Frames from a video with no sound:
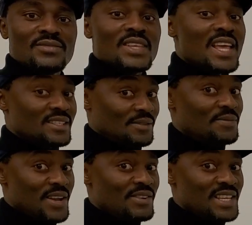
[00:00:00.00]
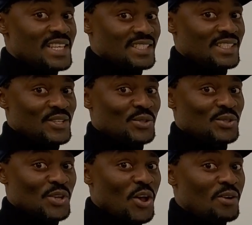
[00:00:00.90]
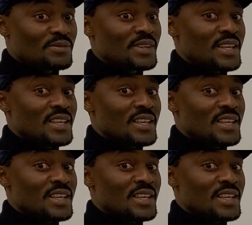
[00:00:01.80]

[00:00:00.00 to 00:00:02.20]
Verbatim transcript: It's very easy to solve